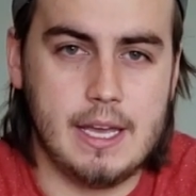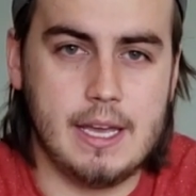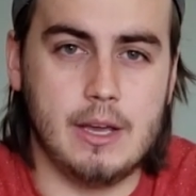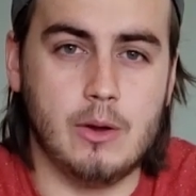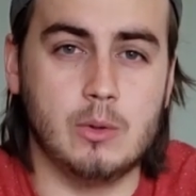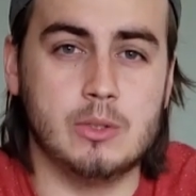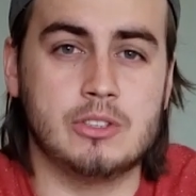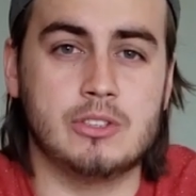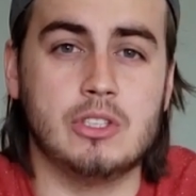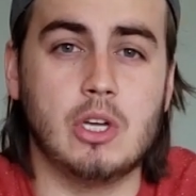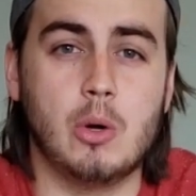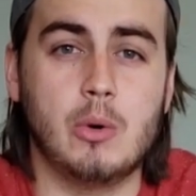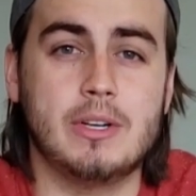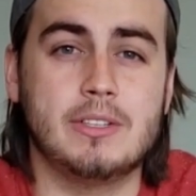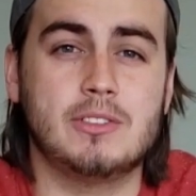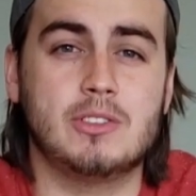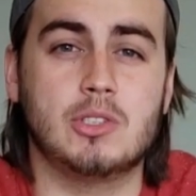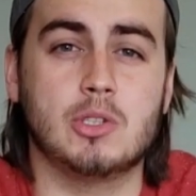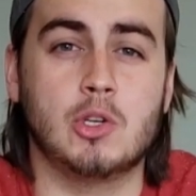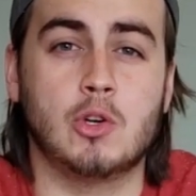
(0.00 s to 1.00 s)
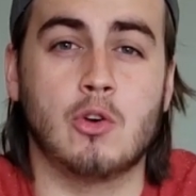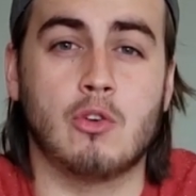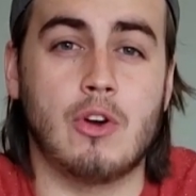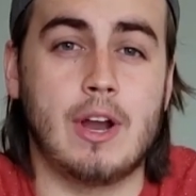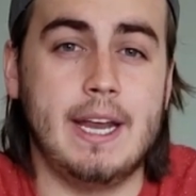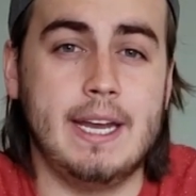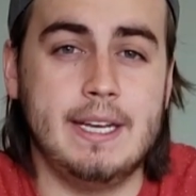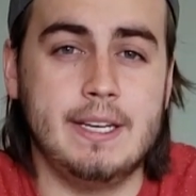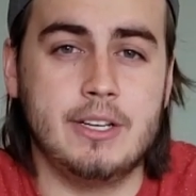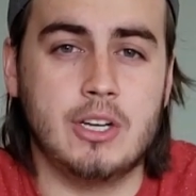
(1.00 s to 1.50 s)
It was known as the
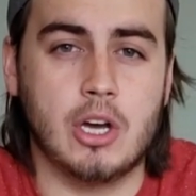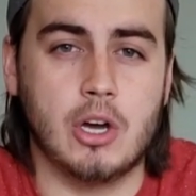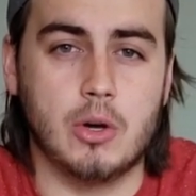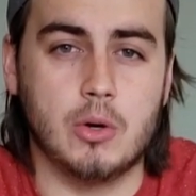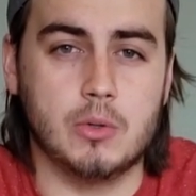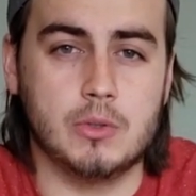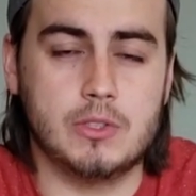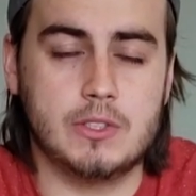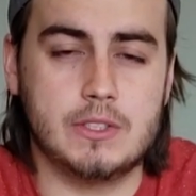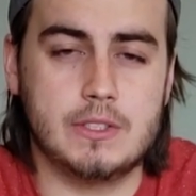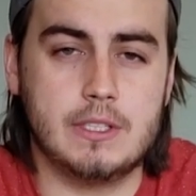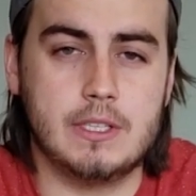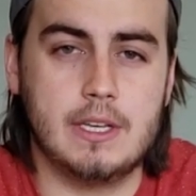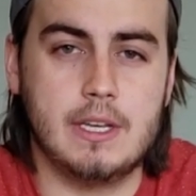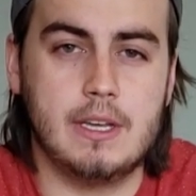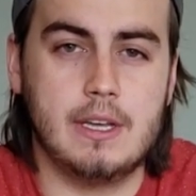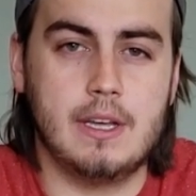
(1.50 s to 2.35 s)
Grain Coast.